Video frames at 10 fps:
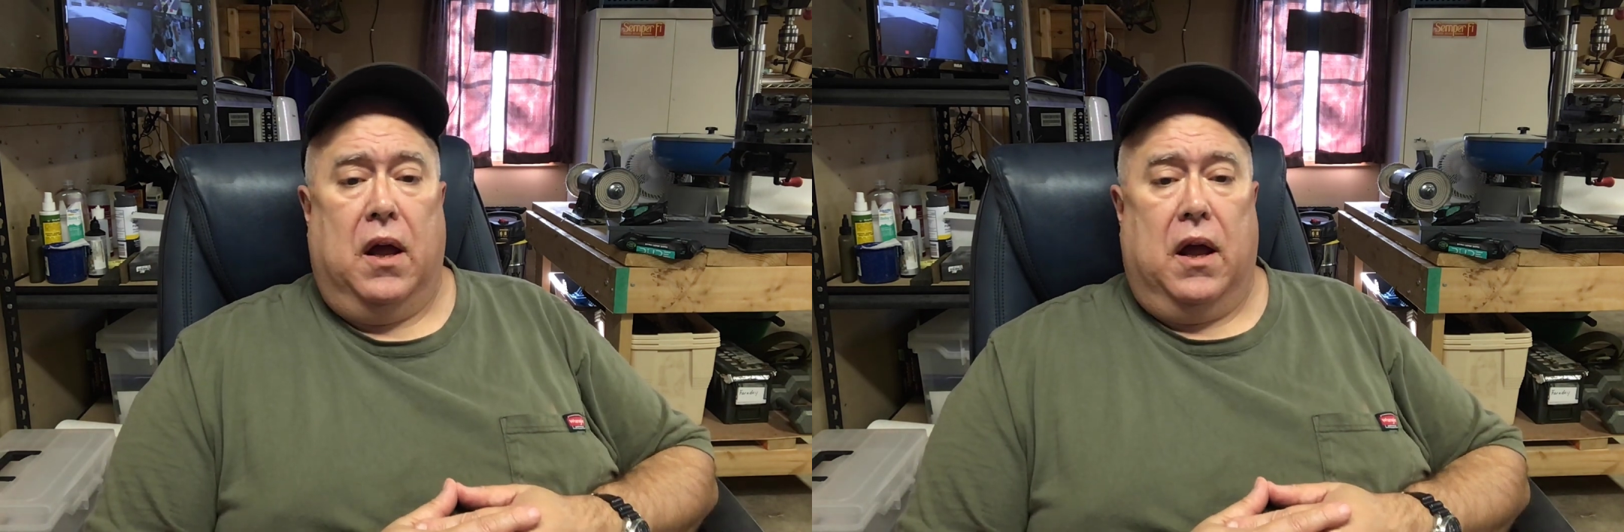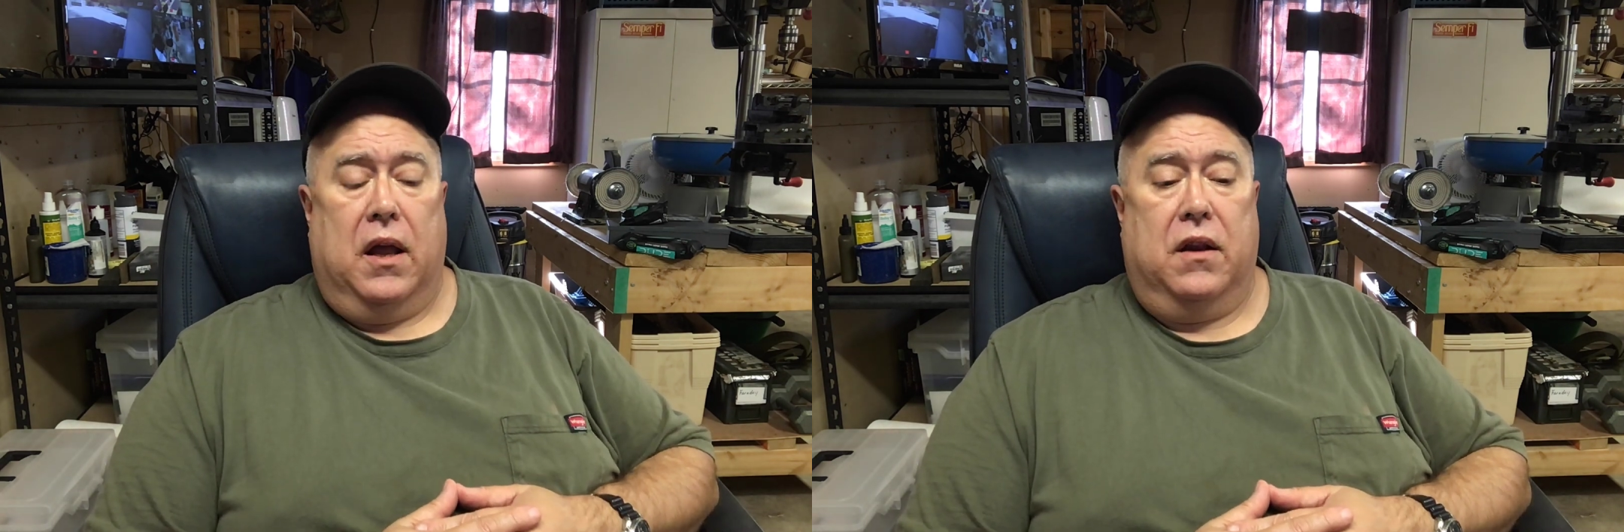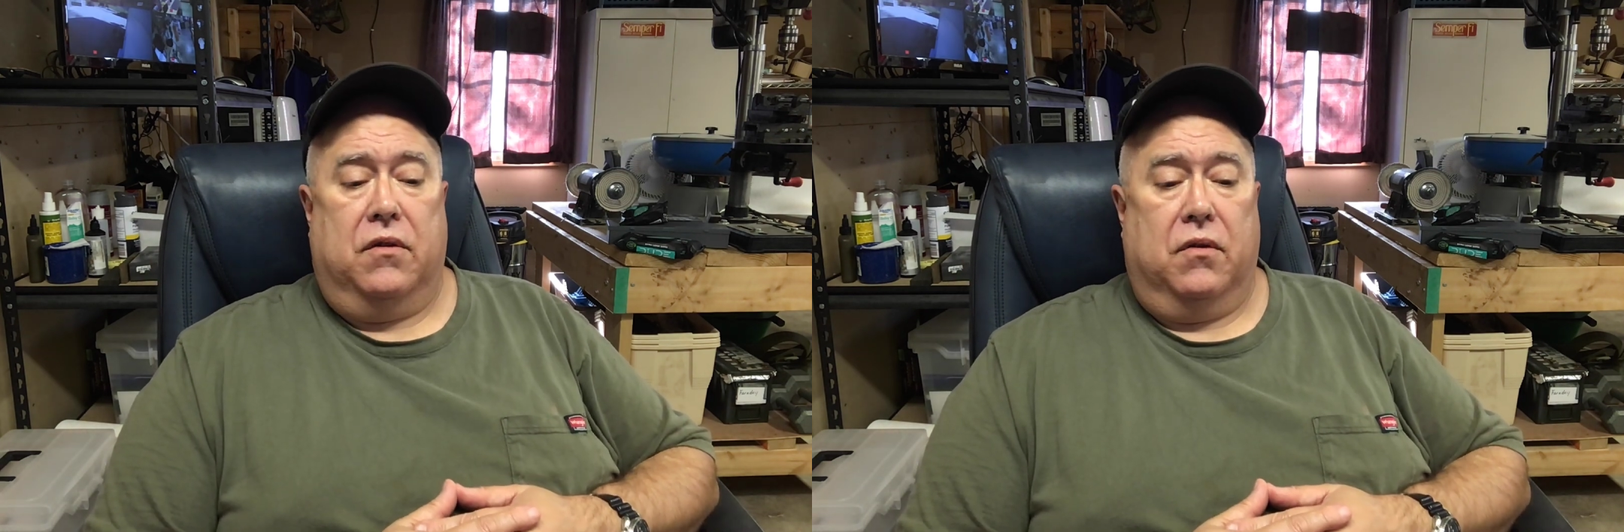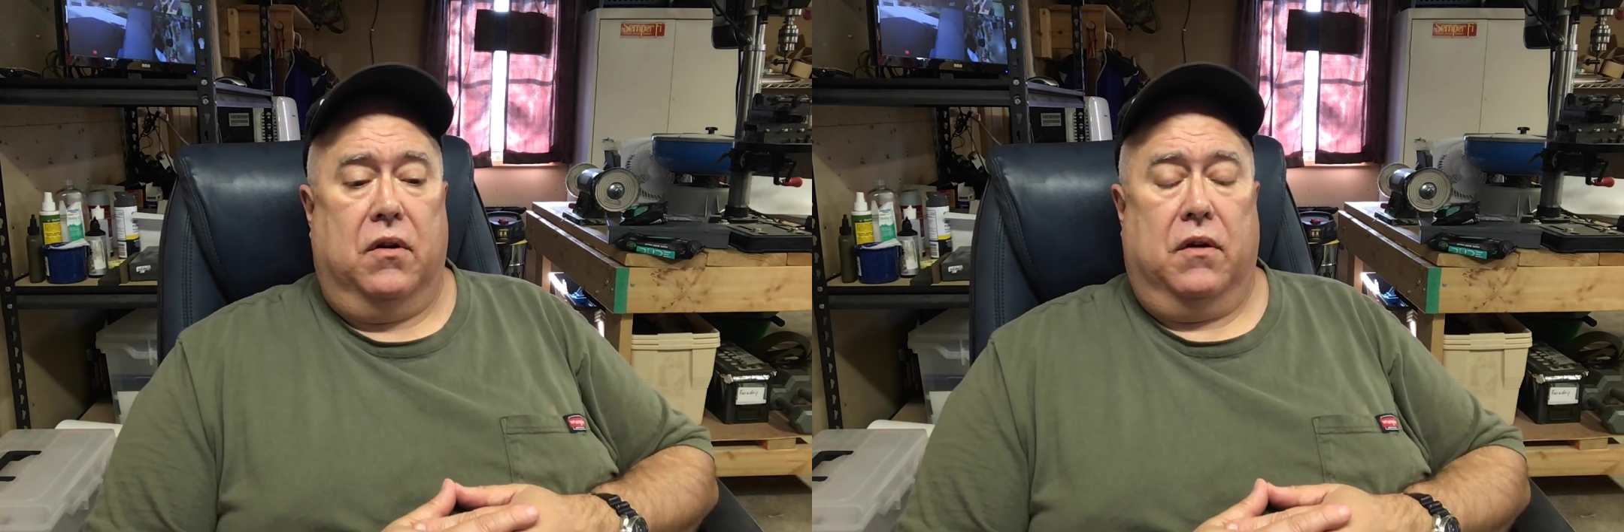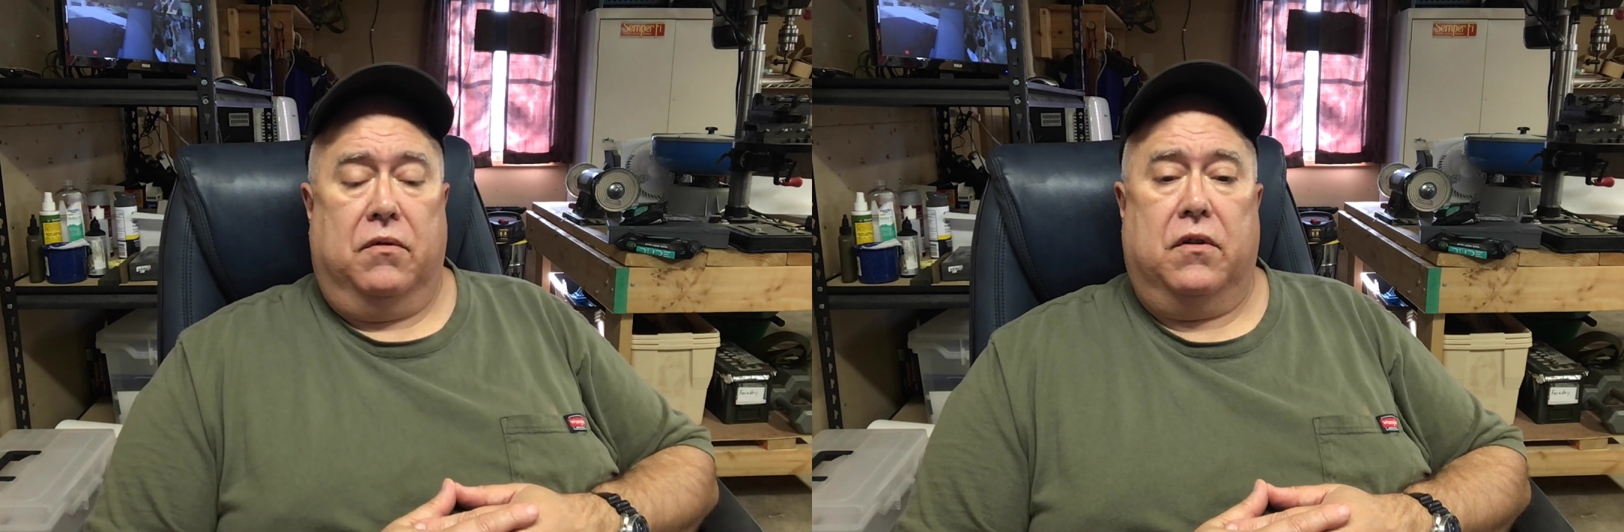
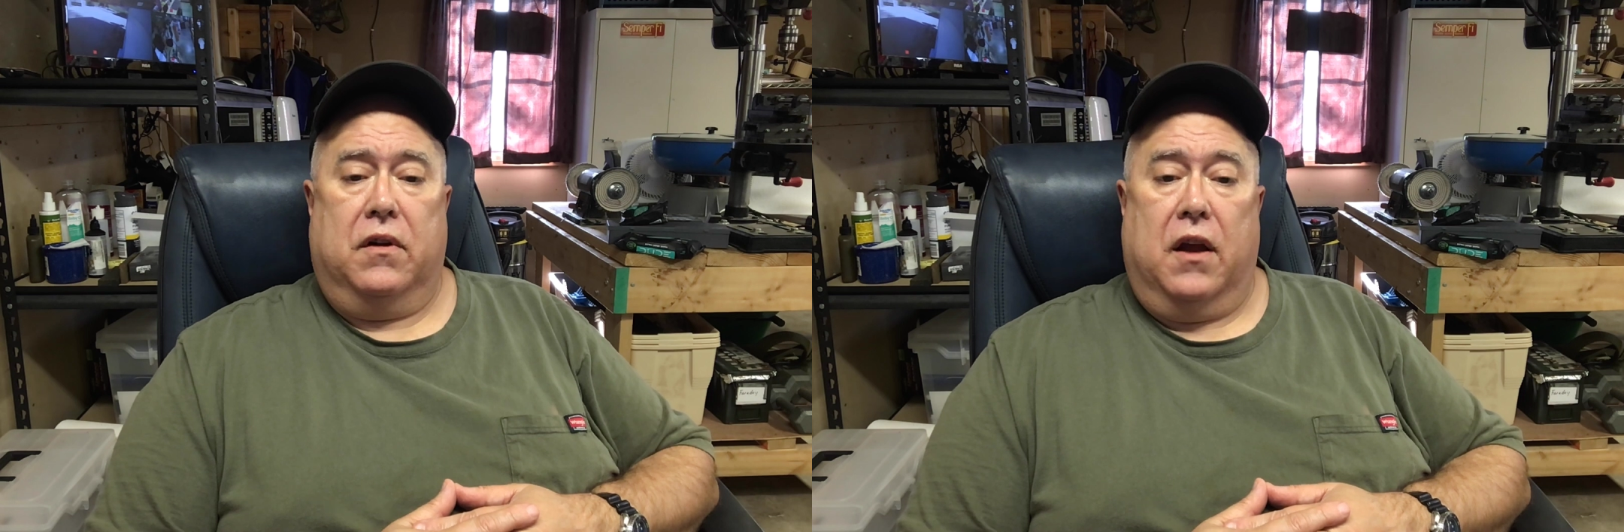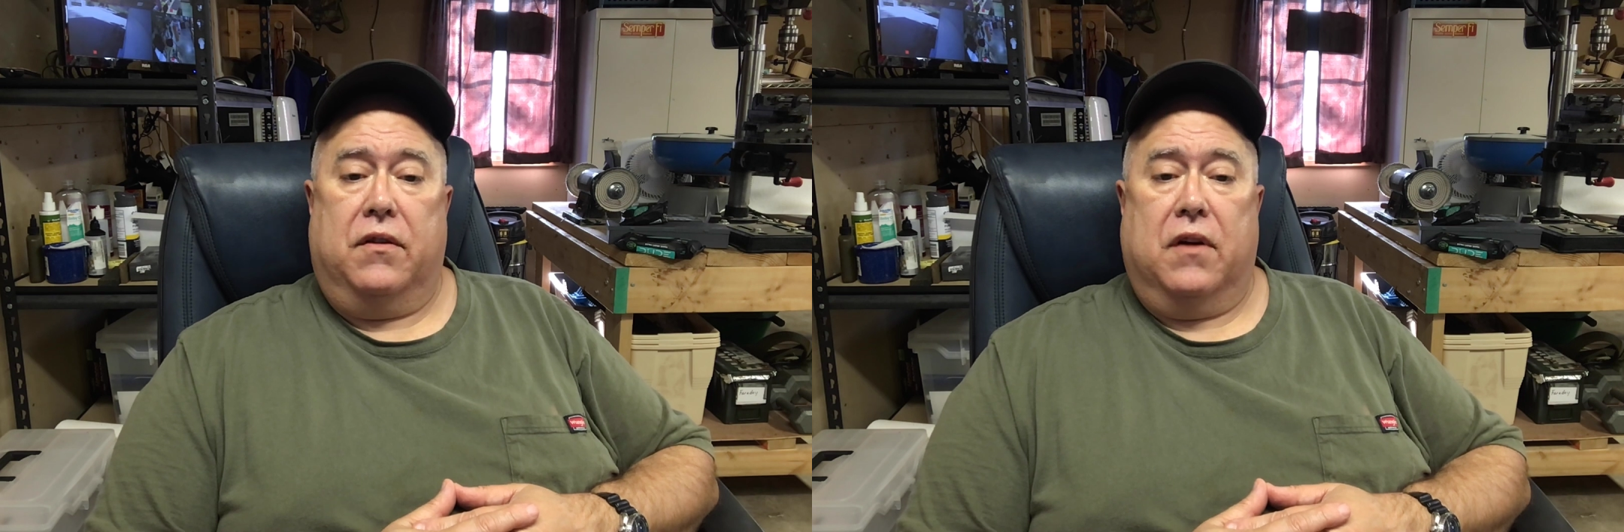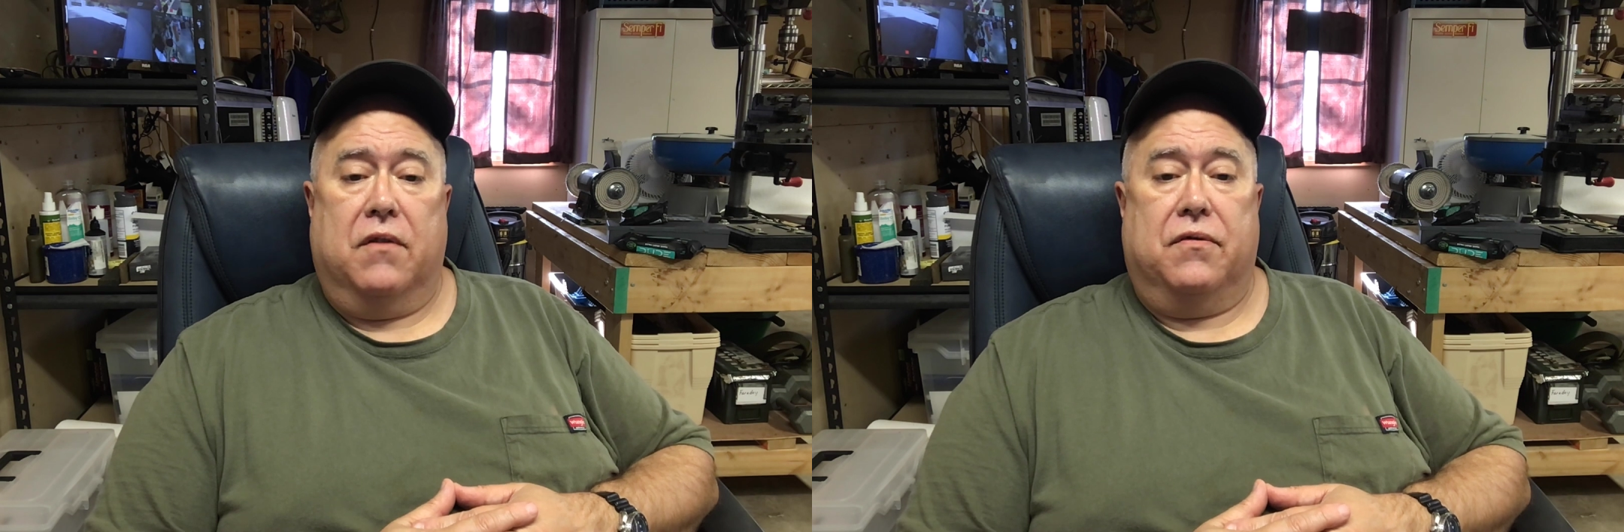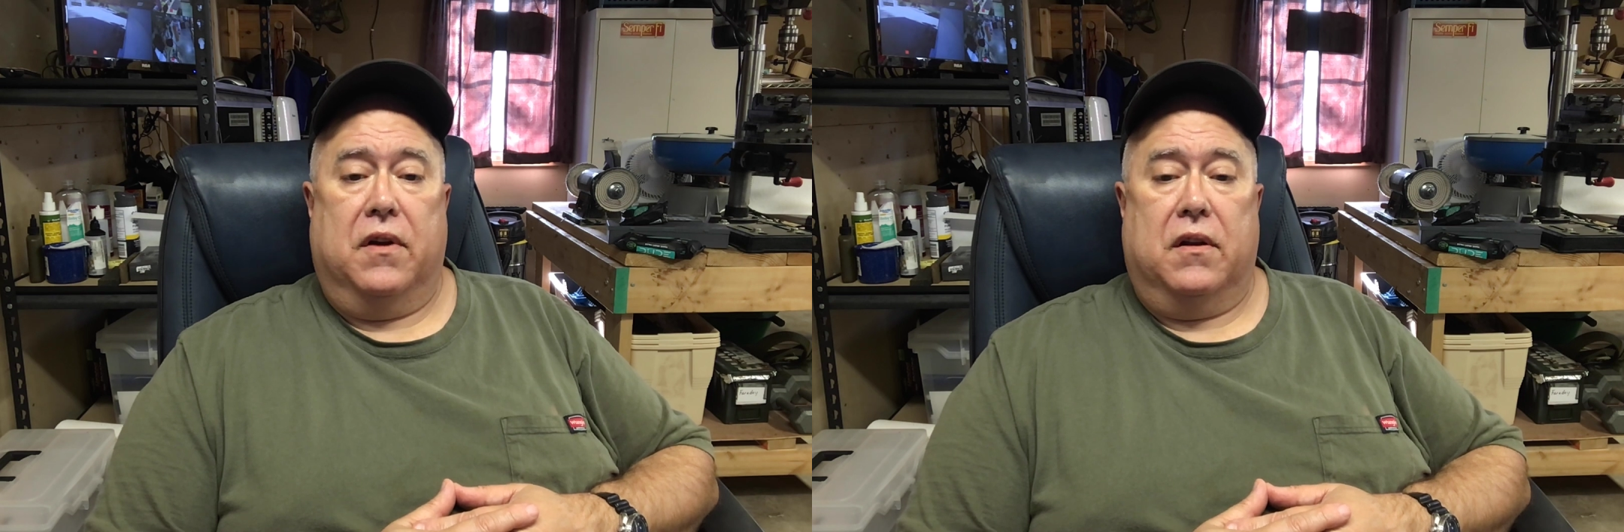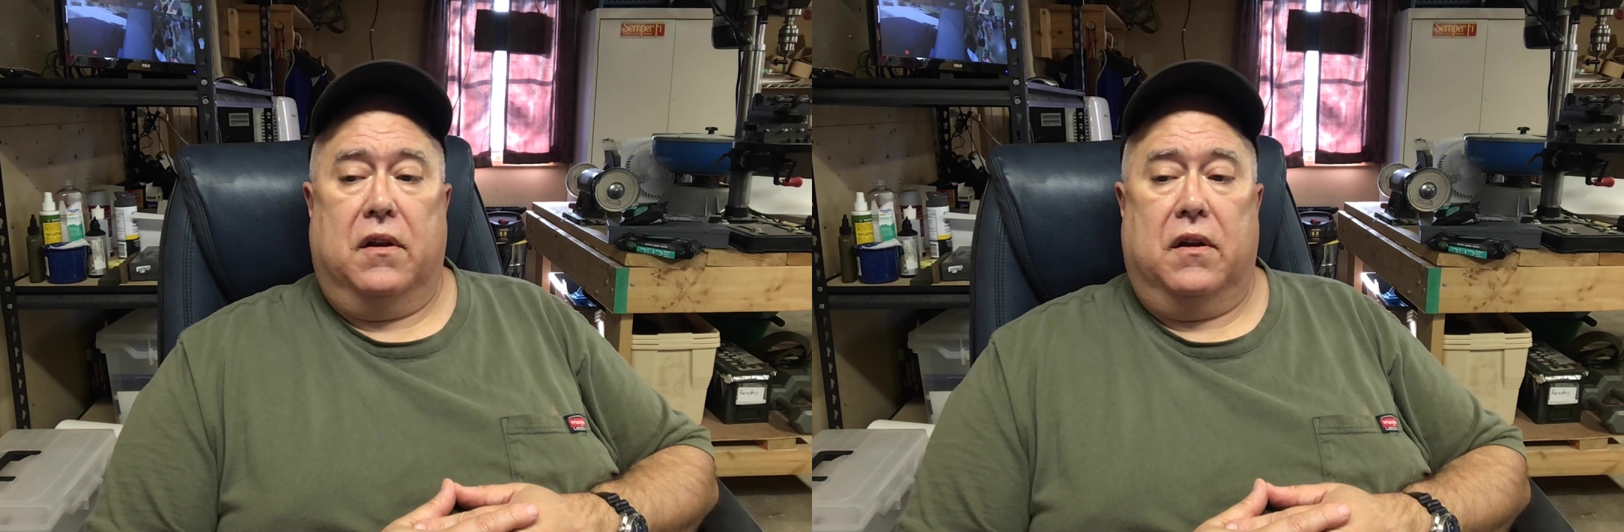it was a nice outfit.